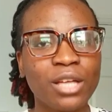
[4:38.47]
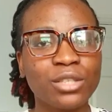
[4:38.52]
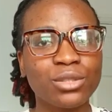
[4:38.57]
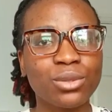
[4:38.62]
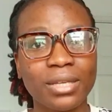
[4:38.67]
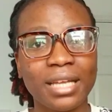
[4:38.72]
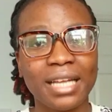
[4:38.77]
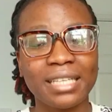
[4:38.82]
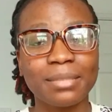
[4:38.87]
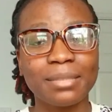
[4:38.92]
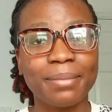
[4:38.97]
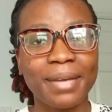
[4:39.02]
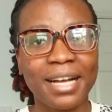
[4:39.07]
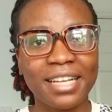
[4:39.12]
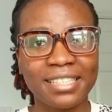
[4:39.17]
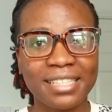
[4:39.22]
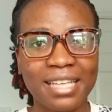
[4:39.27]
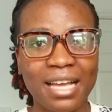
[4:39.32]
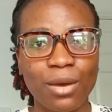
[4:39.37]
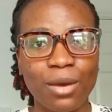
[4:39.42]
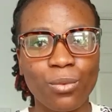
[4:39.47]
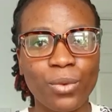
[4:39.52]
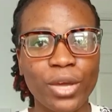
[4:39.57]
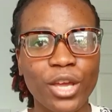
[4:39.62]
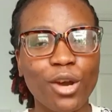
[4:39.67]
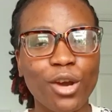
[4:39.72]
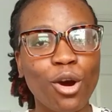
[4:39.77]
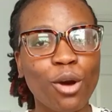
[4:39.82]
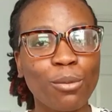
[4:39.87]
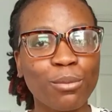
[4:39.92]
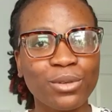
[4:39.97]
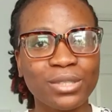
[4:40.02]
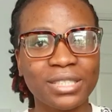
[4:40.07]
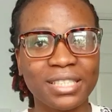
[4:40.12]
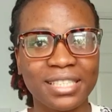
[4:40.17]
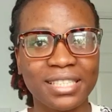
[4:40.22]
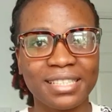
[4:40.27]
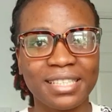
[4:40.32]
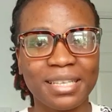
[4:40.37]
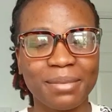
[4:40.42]
so that the bags can weigh almost
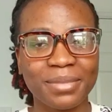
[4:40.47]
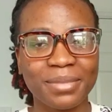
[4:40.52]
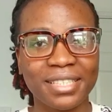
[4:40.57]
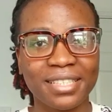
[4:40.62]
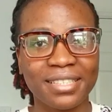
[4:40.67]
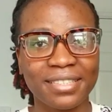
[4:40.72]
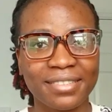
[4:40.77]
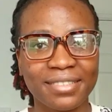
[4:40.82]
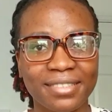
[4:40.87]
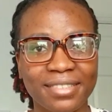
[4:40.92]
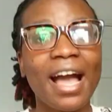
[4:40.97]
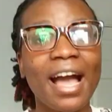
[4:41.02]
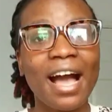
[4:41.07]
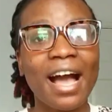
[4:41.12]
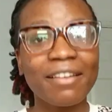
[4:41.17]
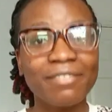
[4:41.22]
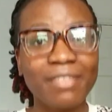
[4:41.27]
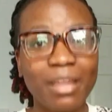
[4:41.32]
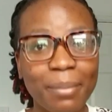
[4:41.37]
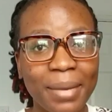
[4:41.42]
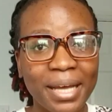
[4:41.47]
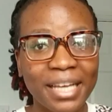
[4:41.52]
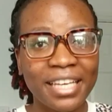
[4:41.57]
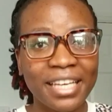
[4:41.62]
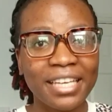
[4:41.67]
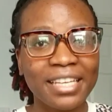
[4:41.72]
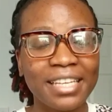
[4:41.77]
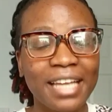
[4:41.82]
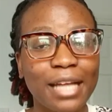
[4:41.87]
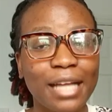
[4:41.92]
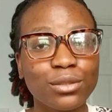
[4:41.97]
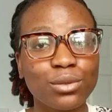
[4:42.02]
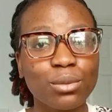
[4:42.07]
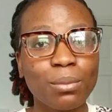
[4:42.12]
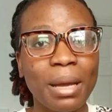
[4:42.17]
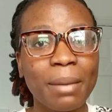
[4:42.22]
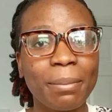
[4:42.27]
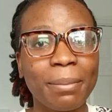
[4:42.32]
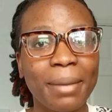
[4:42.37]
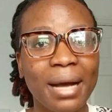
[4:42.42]
the same thing. After packing, I took
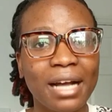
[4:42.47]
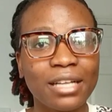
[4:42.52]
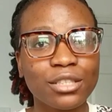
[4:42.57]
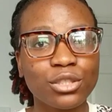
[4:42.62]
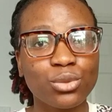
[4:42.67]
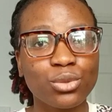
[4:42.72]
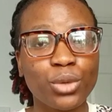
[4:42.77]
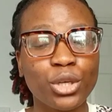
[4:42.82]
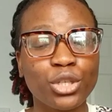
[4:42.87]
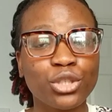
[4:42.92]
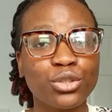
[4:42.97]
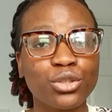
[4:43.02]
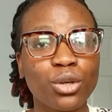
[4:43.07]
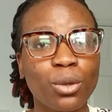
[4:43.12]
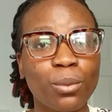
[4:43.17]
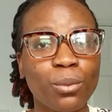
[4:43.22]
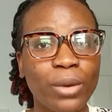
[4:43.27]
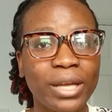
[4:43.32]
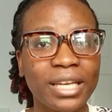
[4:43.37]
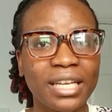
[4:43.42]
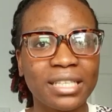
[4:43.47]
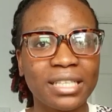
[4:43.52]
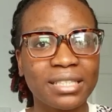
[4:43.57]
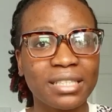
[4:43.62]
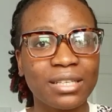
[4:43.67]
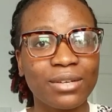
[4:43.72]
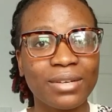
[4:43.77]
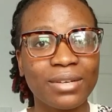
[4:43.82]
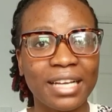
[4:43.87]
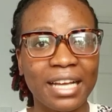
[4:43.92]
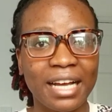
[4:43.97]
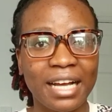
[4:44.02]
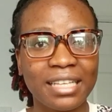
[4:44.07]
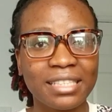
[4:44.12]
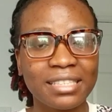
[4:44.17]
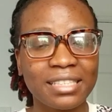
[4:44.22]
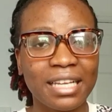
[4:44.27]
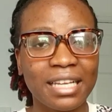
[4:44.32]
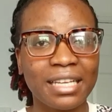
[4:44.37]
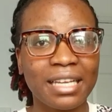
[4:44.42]
my bags to a shop where they sell
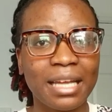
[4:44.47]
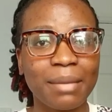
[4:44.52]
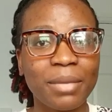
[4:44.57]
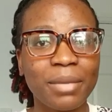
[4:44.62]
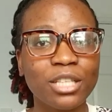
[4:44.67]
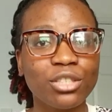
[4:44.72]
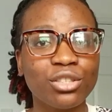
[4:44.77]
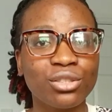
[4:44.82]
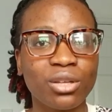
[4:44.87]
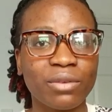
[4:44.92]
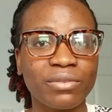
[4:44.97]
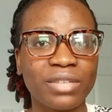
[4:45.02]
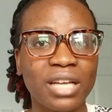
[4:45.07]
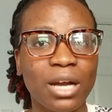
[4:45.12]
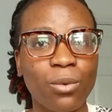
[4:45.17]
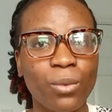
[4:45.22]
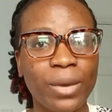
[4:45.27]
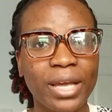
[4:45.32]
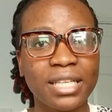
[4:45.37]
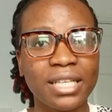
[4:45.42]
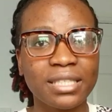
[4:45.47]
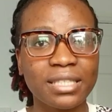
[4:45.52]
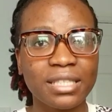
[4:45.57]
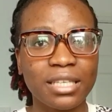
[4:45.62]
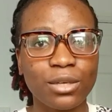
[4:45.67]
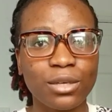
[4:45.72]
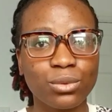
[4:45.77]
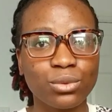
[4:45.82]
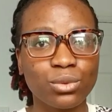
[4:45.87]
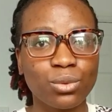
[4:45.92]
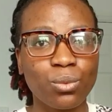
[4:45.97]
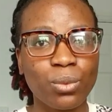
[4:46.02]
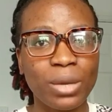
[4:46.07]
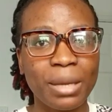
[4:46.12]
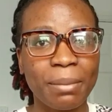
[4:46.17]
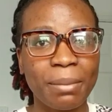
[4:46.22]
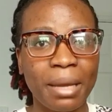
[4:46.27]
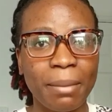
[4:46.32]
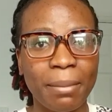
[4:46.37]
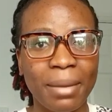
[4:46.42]
gas, and I made use of their weighing scale to weigh
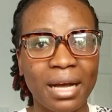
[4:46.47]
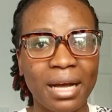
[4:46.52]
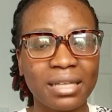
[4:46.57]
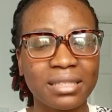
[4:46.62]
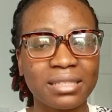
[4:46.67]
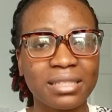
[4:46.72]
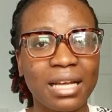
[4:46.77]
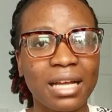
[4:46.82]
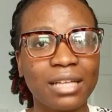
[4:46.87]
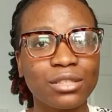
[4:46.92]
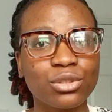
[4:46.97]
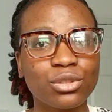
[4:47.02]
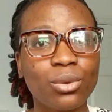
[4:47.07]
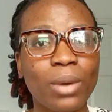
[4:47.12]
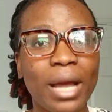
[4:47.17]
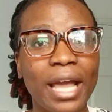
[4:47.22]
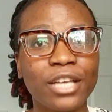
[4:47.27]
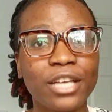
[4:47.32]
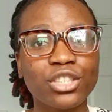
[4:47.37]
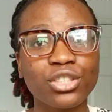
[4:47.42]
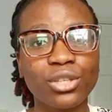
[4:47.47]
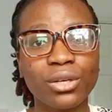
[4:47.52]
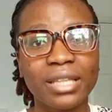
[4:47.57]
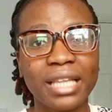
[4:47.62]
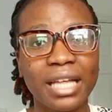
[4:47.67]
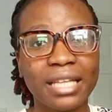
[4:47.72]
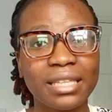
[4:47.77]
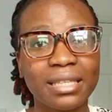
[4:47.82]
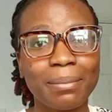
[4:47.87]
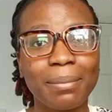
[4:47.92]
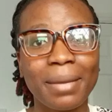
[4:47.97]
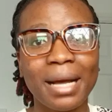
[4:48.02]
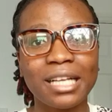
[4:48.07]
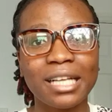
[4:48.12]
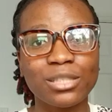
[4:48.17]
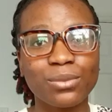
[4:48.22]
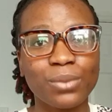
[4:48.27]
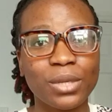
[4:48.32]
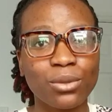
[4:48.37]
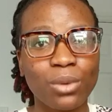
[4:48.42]
my bags, and so I ensured that the
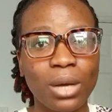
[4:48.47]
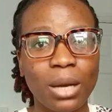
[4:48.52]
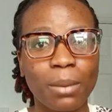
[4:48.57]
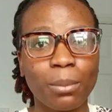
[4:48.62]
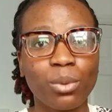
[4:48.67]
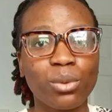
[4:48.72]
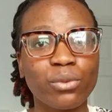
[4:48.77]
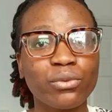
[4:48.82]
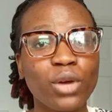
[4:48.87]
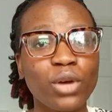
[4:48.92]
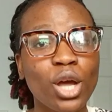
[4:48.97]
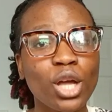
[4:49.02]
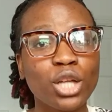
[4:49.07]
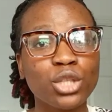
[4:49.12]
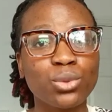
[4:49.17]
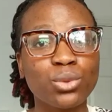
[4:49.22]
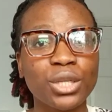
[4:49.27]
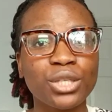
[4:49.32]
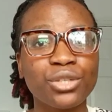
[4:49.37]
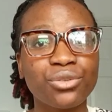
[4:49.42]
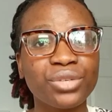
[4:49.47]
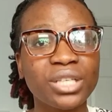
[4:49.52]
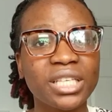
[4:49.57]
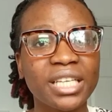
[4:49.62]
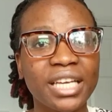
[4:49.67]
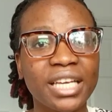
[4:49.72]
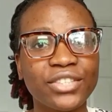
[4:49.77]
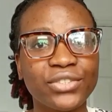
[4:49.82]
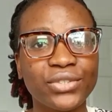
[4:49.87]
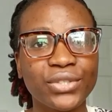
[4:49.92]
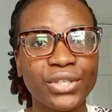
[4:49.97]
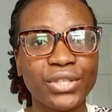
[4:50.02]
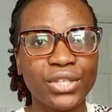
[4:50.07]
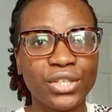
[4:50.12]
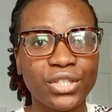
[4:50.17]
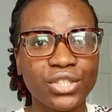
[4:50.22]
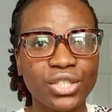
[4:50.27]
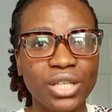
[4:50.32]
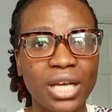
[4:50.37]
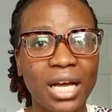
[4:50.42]
bags were not above 23 kg
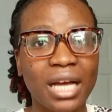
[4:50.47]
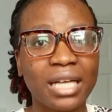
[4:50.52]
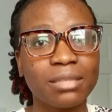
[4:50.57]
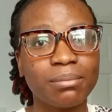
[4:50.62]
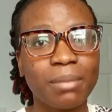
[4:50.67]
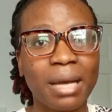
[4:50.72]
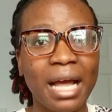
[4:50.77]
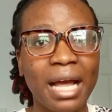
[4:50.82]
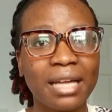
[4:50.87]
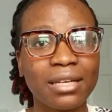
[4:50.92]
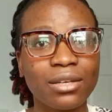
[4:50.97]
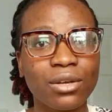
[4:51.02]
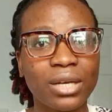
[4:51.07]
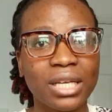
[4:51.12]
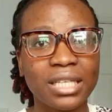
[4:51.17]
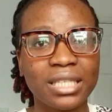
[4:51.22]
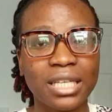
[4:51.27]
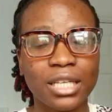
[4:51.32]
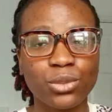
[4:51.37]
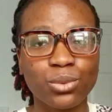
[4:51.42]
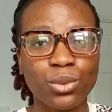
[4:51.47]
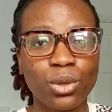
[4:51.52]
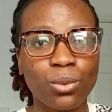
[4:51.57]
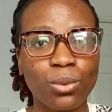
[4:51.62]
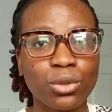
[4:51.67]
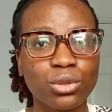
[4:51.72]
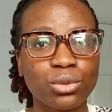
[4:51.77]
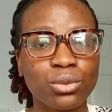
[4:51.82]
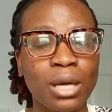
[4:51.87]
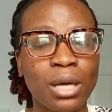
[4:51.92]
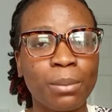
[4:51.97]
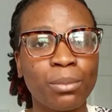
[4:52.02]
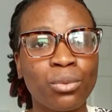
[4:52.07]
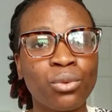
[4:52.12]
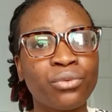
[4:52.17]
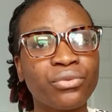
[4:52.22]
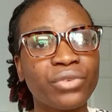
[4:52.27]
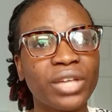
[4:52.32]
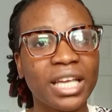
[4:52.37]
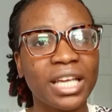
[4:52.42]
each, and my hand luggage as well was not
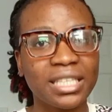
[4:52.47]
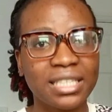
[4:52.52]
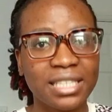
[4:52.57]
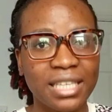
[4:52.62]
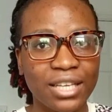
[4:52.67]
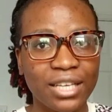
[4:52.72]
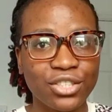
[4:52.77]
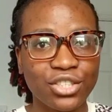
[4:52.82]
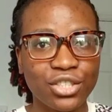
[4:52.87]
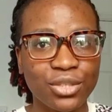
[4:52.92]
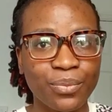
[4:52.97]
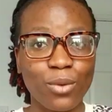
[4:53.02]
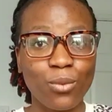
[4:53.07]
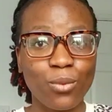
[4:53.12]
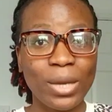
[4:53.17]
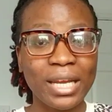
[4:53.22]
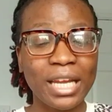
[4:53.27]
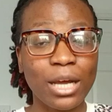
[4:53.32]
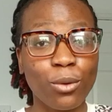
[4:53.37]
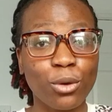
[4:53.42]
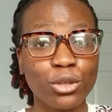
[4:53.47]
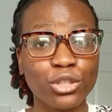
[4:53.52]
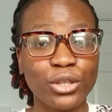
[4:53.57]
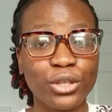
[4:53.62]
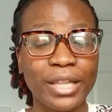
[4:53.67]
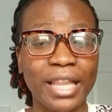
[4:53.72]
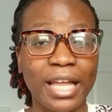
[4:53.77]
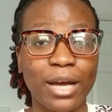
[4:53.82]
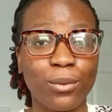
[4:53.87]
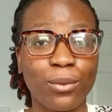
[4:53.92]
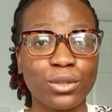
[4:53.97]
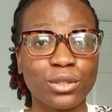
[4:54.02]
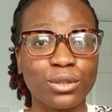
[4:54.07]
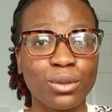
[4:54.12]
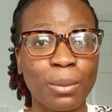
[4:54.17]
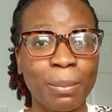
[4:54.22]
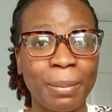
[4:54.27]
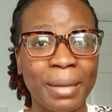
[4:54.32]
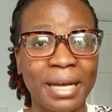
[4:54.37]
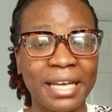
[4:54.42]
above 8 kg. When I was sure that I was
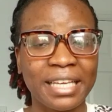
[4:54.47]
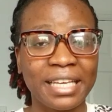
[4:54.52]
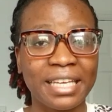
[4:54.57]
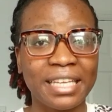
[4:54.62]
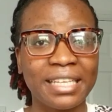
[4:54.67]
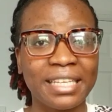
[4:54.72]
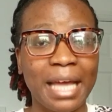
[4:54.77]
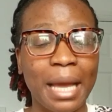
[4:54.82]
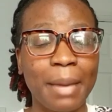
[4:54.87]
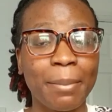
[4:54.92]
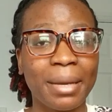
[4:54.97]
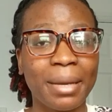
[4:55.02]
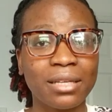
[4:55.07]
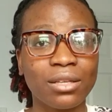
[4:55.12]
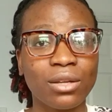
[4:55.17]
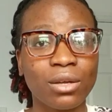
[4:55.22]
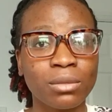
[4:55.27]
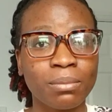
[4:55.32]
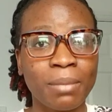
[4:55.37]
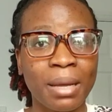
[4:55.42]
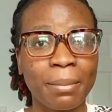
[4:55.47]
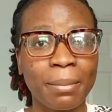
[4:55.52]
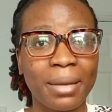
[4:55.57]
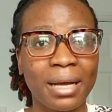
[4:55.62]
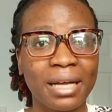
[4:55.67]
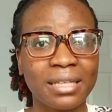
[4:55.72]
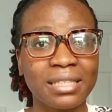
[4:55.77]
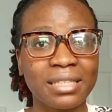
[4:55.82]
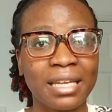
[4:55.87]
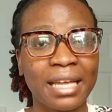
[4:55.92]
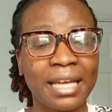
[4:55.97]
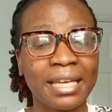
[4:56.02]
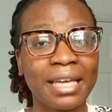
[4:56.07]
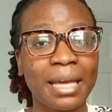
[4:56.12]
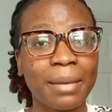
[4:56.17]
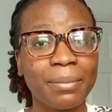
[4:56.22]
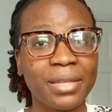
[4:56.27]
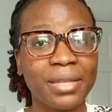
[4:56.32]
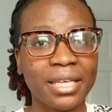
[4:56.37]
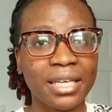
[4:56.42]
done packing, I padlocked my bags and I
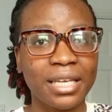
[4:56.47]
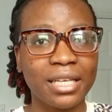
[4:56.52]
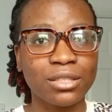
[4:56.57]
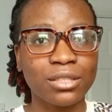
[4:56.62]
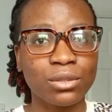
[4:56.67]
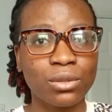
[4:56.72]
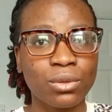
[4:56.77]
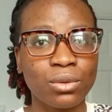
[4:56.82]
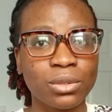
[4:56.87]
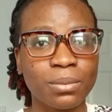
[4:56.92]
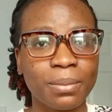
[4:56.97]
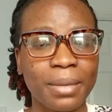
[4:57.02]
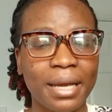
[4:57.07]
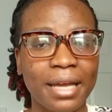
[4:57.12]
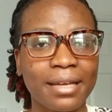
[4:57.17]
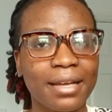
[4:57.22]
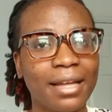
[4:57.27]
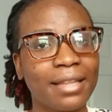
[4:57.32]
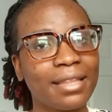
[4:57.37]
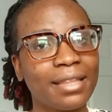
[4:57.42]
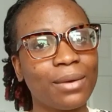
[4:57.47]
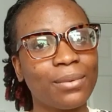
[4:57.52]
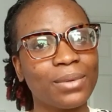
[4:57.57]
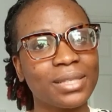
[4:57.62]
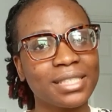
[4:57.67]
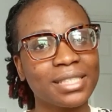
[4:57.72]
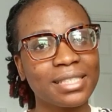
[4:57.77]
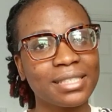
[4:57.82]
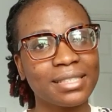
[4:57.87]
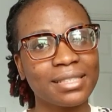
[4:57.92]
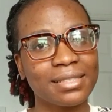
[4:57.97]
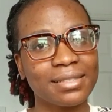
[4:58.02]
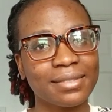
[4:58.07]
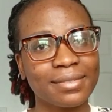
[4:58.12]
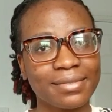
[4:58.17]
kept the keys close by, and that was it.